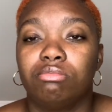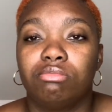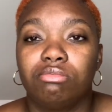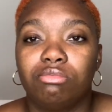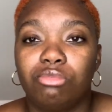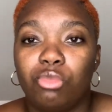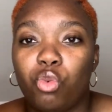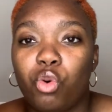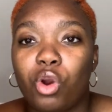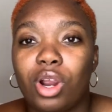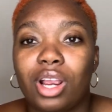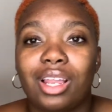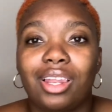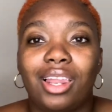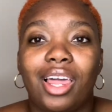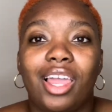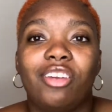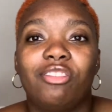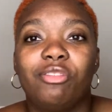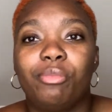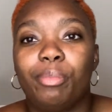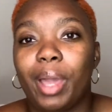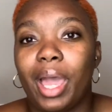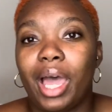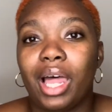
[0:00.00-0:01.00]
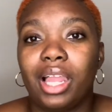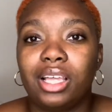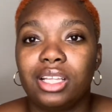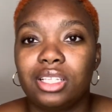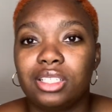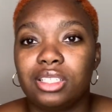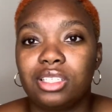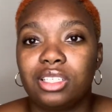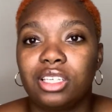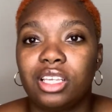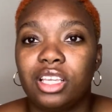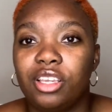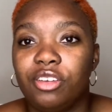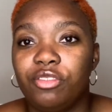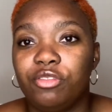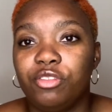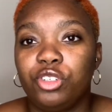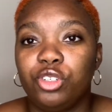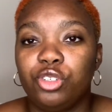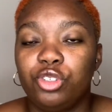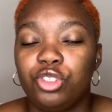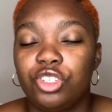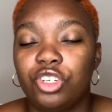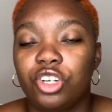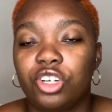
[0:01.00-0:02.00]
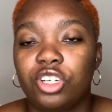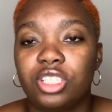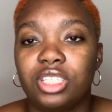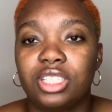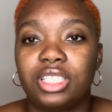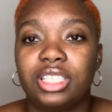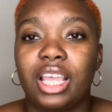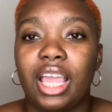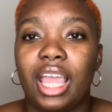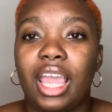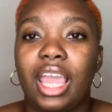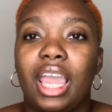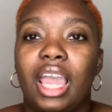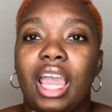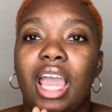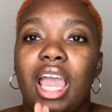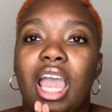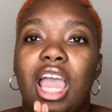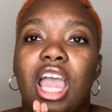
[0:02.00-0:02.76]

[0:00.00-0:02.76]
work-life balance, if you sure say,